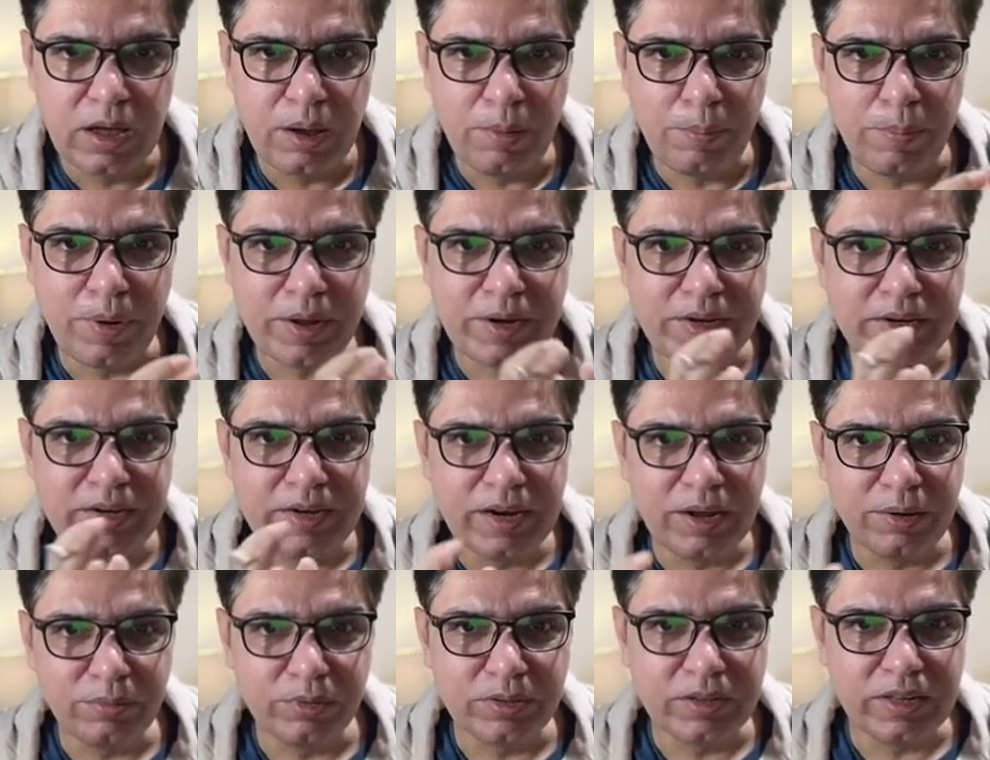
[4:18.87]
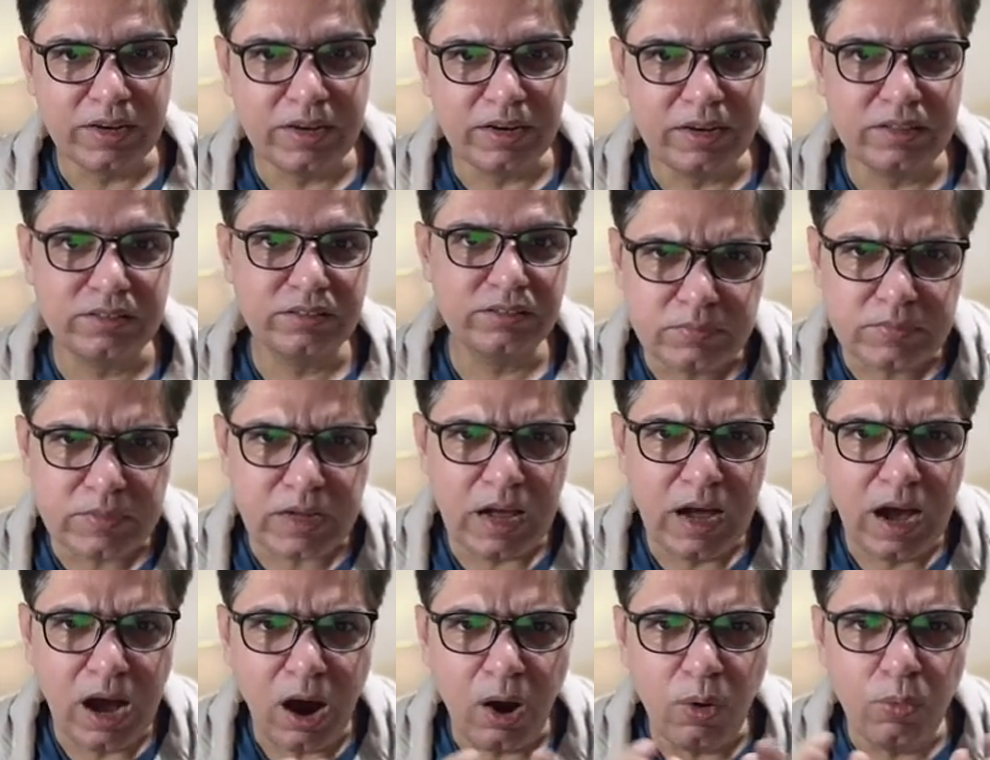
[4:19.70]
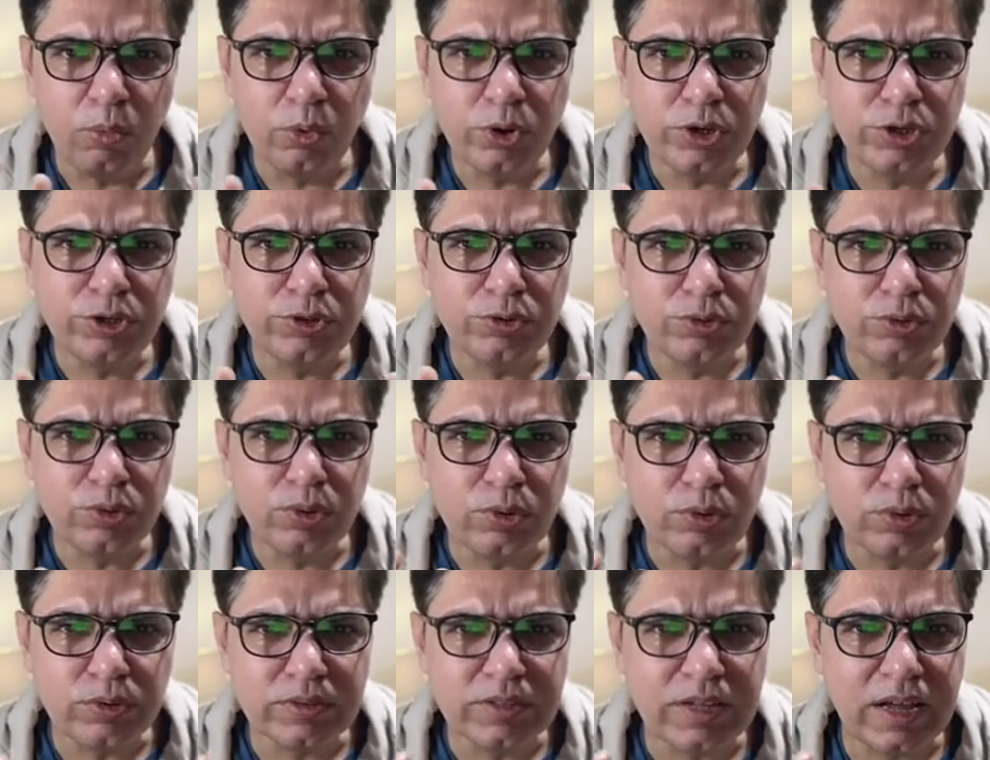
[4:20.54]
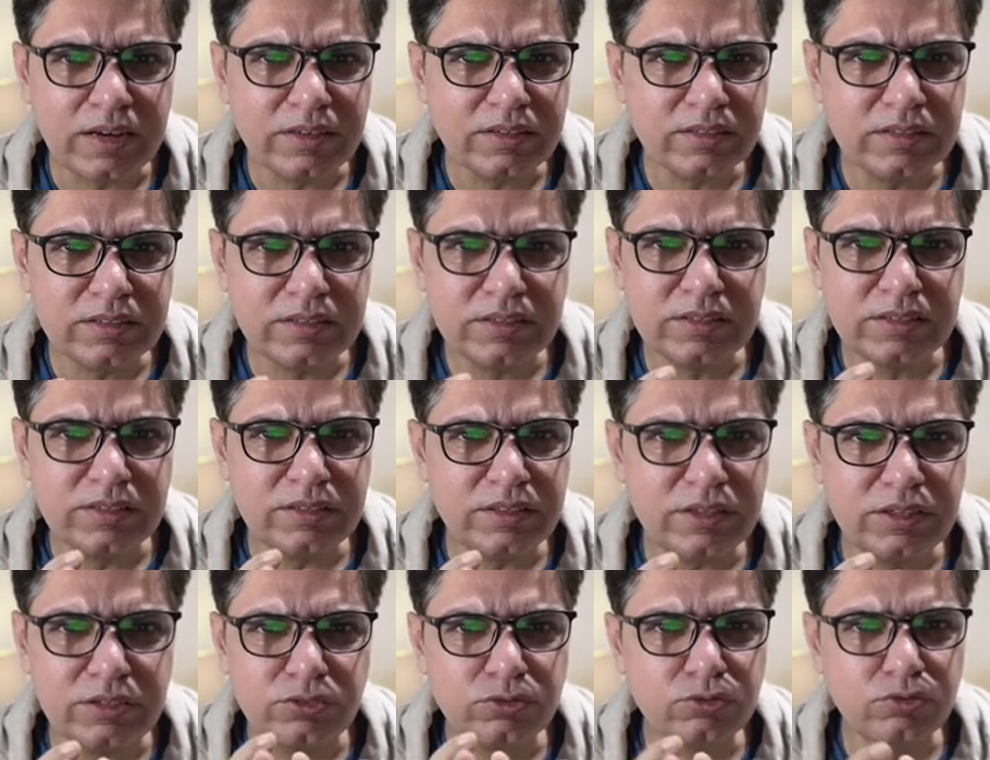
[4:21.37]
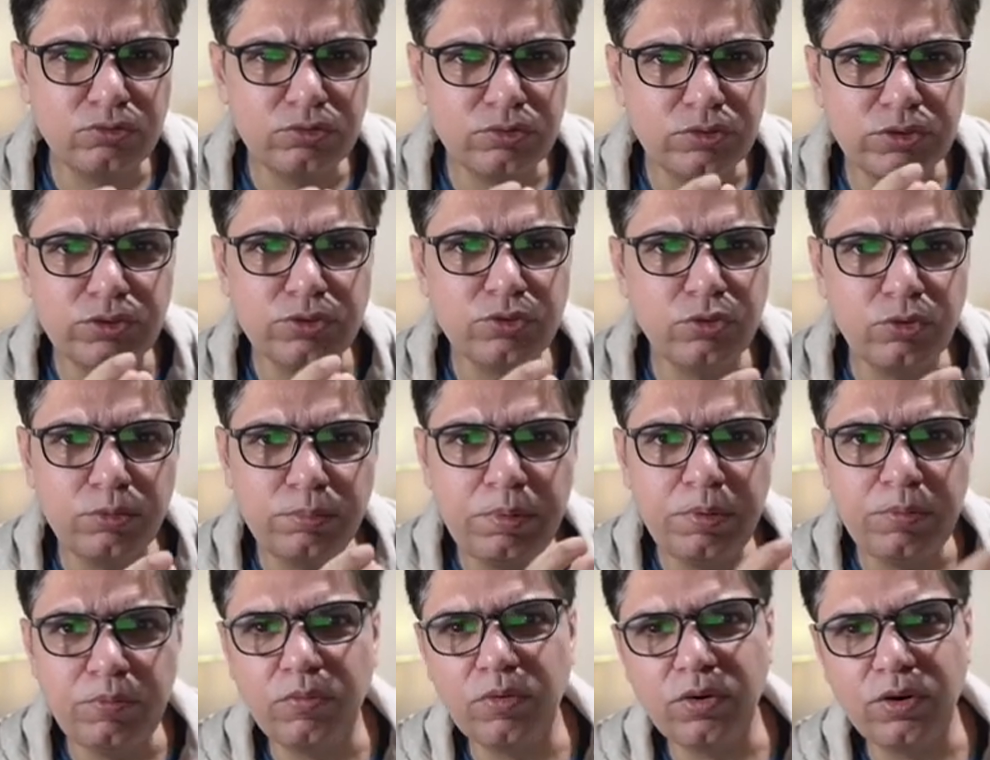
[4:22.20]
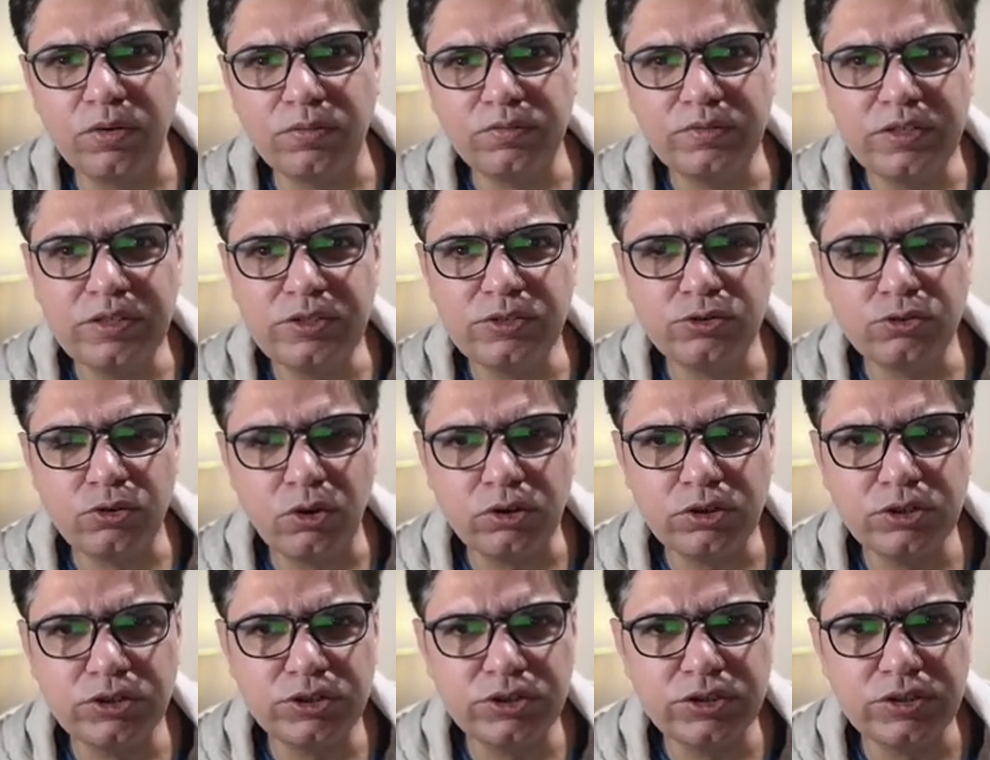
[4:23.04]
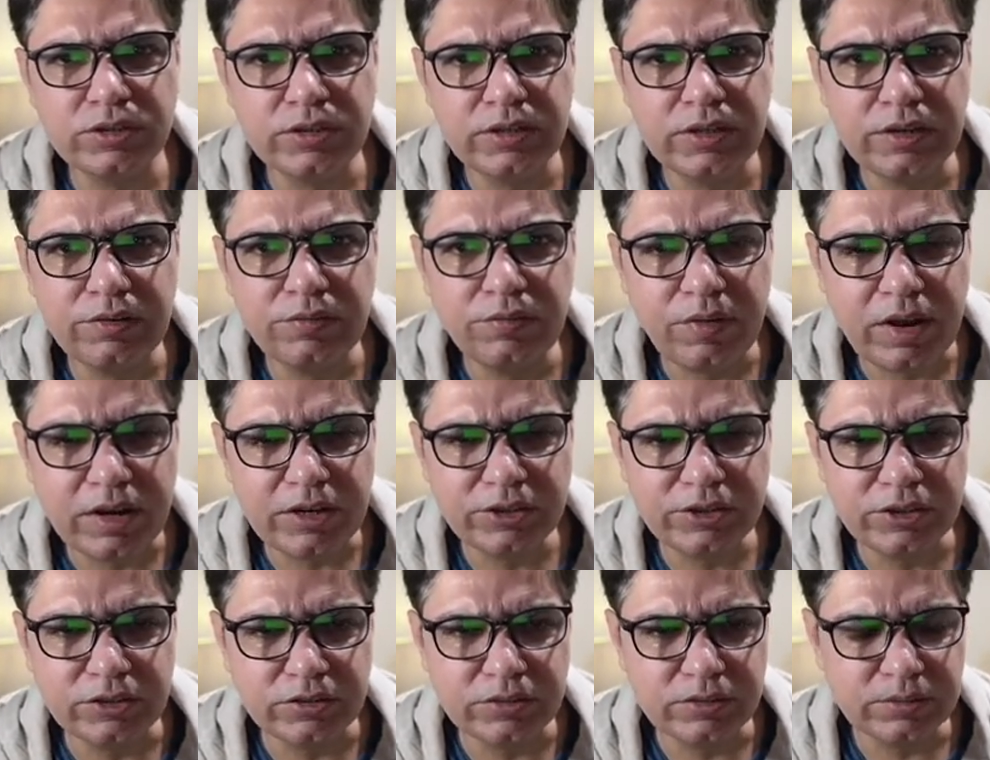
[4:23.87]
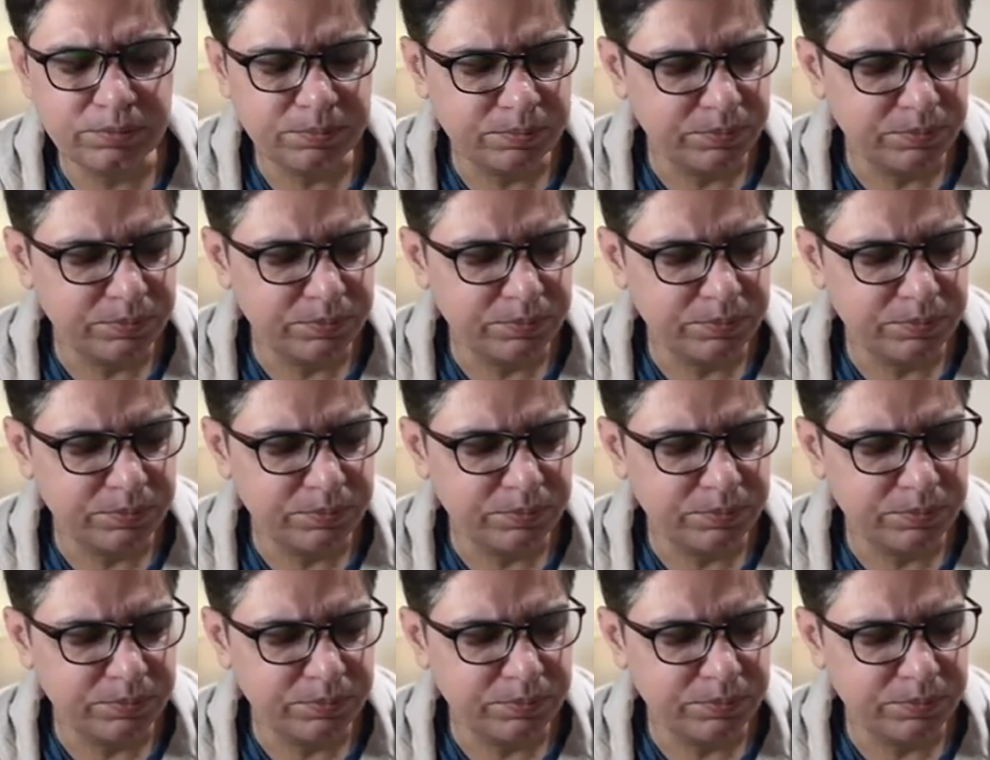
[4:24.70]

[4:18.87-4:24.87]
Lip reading: But nevertheless, how would you know that it could be one of these torch infections?